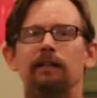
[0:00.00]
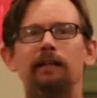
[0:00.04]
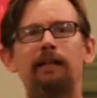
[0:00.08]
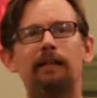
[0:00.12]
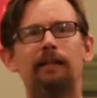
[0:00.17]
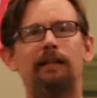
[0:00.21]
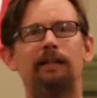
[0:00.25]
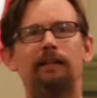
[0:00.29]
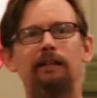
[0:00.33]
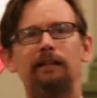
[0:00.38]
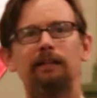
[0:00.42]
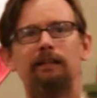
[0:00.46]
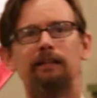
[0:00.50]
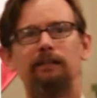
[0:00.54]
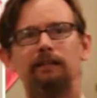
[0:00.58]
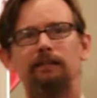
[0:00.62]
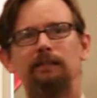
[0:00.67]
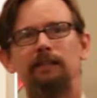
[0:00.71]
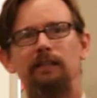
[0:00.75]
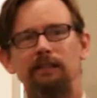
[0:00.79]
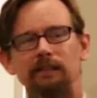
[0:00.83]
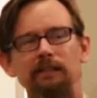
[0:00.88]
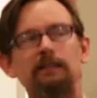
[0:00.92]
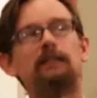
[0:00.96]
And
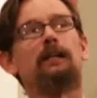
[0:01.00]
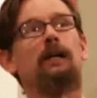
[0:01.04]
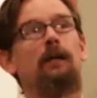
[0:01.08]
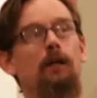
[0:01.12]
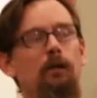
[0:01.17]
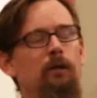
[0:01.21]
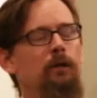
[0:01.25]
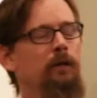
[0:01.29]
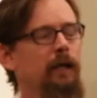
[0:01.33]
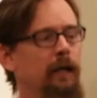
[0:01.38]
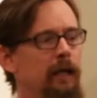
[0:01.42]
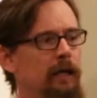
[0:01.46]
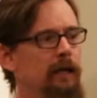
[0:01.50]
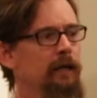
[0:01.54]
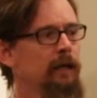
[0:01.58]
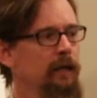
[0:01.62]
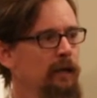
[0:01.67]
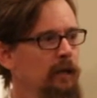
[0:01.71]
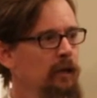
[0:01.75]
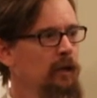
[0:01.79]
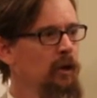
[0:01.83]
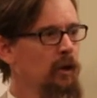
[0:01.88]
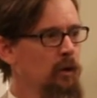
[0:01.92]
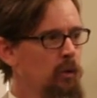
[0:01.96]
Socrates says, oh, okay.
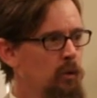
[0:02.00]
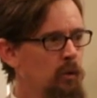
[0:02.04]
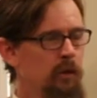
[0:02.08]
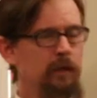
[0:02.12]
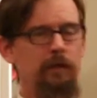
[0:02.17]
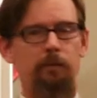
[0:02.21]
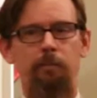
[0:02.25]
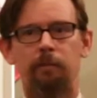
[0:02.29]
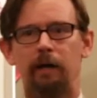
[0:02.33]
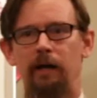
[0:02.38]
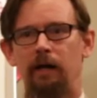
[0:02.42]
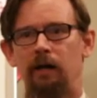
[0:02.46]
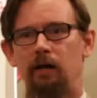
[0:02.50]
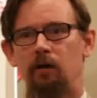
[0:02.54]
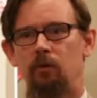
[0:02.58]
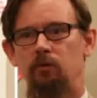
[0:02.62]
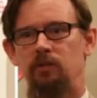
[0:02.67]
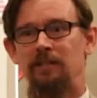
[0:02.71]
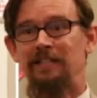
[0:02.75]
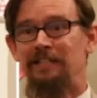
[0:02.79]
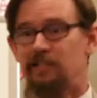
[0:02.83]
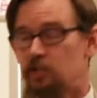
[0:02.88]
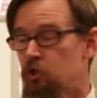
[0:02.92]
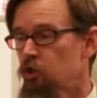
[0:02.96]
What
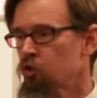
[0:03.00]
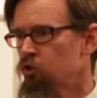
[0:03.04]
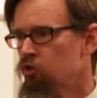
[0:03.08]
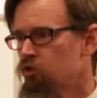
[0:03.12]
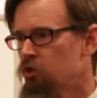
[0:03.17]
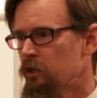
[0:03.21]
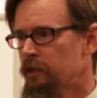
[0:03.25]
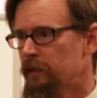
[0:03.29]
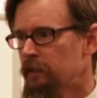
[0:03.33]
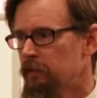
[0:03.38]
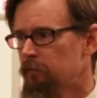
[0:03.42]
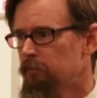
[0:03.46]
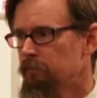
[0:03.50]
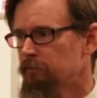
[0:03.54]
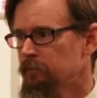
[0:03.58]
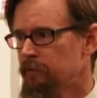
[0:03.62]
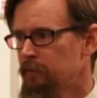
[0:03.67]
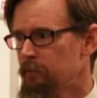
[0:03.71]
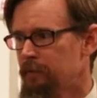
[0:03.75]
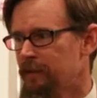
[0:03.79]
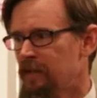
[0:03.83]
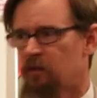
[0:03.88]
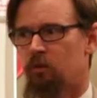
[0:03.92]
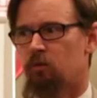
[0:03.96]
about children?
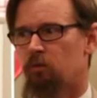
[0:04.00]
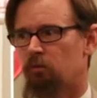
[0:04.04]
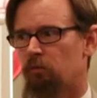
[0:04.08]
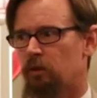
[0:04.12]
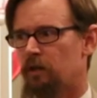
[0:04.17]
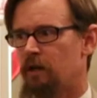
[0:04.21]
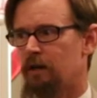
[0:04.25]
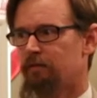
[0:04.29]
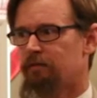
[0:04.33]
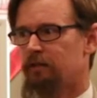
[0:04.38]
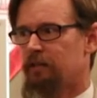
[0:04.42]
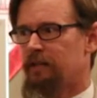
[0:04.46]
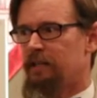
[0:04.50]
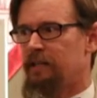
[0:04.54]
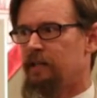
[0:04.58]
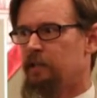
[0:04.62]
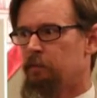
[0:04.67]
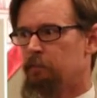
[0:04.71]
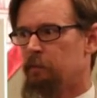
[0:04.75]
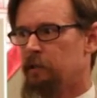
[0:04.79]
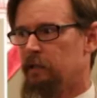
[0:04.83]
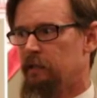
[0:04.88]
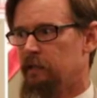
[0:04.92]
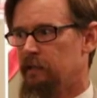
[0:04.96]
I mean, they don't govern
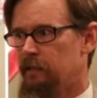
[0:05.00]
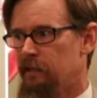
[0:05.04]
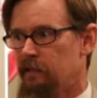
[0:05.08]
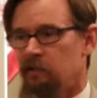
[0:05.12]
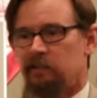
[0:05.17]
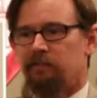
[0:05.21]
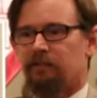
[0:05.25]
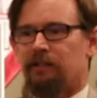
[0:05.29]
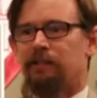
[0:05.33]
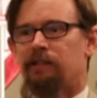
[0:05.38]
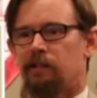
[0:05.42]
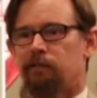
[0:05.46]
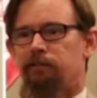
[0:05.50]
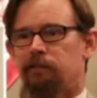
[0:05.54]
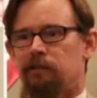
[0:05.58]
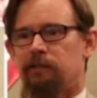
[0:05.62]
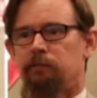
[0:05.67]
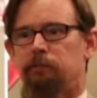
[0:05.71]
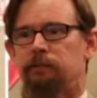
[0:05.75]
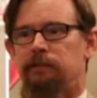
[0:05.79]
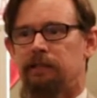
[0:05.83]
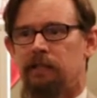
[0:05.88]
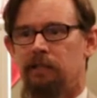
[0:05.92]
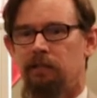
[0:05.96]
anybody. They don't even govern
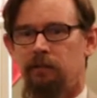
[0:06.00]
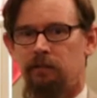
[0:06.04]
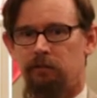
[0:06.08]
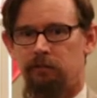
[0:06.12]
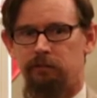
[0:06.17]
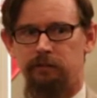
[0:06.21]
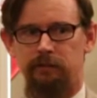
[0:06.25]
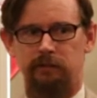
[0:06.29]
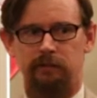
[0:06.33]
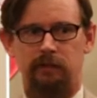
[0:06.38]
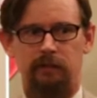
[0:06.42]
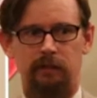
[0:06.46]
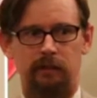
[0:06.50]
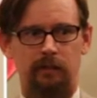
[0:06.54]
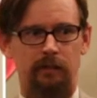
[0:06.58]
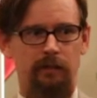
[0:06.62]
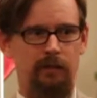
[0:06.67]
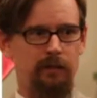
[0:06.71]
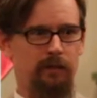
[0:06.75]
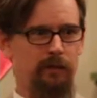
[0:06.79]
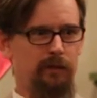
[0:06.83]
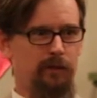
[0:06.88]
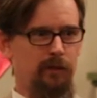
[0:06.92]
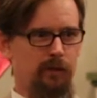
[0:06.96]
themselves.
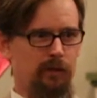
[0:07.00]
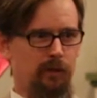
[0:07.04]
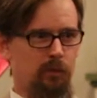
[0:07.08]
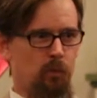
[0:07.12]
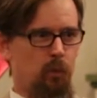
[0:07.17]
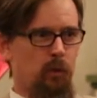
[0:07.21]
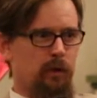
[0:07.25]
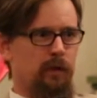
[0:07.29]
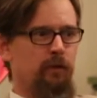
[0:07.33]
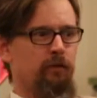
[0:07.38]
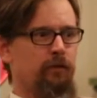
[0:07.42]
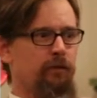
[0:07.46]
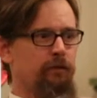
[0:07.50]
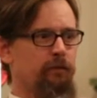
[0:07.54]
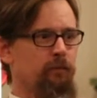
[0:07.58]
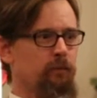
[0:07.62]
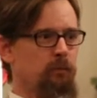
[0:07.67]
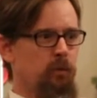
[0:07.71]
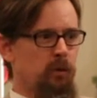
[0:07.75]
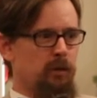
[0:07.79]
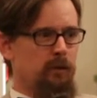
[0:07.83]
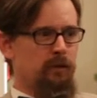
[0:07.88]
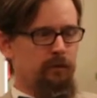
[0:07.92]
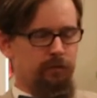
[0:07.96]
What's
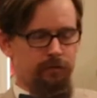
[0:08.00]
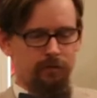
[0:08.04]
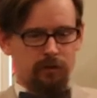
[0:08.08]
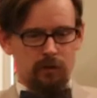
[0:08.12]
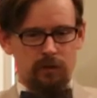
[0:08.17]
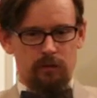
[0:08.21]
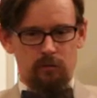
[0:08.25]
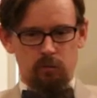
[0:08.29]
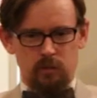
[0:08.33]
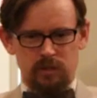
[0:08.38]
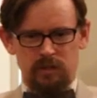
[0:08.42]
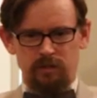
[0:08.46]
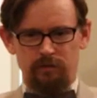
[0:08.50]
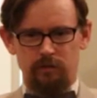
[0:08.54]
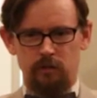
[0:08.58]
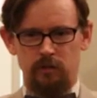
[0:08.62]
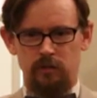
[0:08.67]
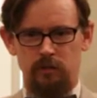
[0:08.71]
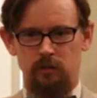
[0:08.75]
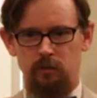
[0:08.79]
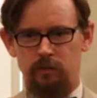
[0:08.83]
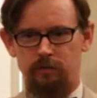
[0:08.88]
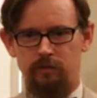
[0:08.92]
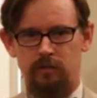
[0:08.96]
the
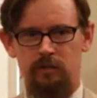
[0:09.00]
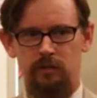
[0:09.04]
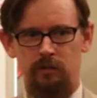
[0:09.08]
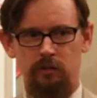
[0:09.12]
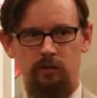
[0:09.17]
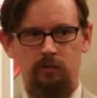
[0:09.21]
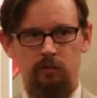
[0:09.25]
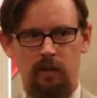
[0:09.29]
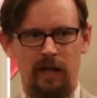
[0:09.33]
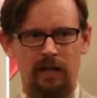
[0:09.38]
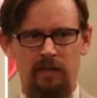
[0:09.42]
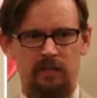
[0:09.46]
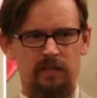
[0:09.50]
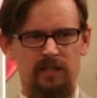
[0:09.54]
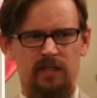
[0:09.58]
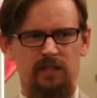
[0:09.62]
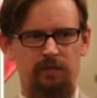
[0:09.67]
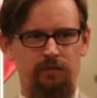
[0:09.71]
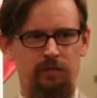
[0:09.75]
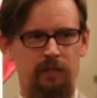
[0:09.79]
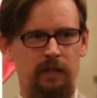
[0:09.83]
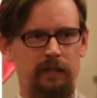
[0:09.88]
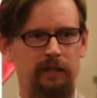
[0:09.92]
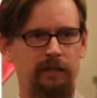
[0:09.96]
virtue of a child? How does this
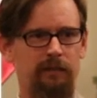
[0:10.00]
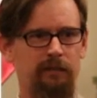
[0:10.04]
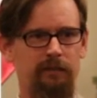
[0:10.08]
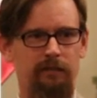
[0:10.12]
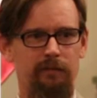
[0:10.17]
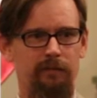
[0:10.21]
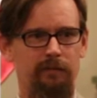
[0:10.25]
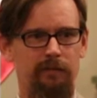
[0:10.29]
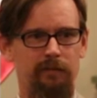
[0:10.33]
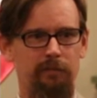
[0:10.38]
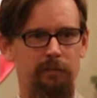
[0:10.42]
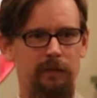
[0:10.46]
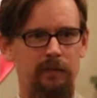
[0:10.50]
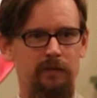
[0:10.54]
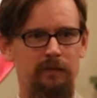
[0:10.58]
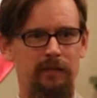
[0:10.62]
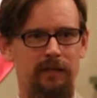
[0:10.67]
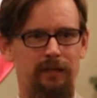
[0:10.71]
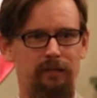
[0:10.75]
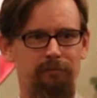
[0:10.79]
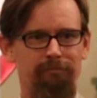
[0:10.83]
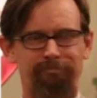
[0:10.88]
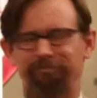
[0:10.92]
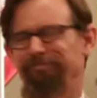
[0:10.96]
fit? Meno's
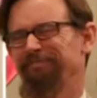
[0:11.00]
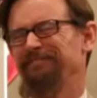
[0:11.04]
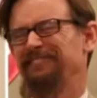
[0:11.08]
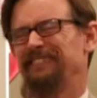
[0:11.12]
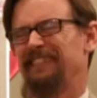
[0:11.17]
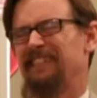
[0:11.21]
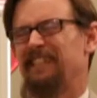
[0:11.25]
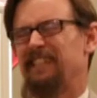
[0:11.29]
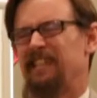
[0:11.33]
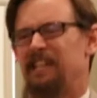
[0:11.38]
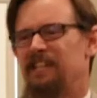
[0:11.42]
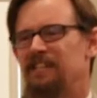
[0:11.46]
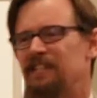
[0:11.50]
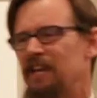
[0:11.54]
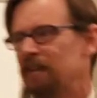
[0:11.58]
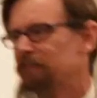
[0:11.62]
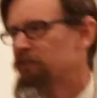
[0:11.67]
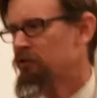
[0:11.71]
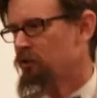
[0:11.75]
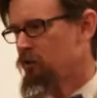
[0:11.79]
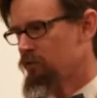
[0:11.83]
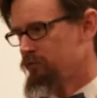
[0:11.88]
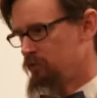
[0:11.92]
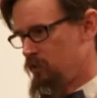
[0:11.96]
like, kids have
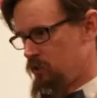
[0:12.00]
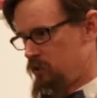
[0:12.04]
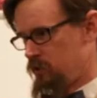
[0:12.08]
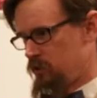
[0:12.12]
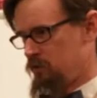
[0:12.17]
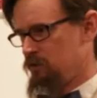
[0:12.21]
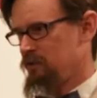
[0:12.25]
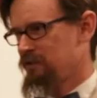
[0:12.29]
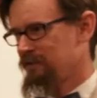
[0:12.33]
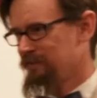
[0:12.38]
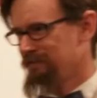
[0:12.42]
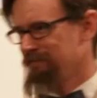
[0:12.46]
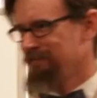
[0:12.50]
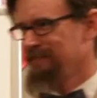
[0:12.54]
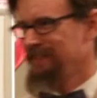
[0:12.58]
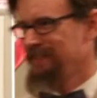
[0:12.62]
their own virtues.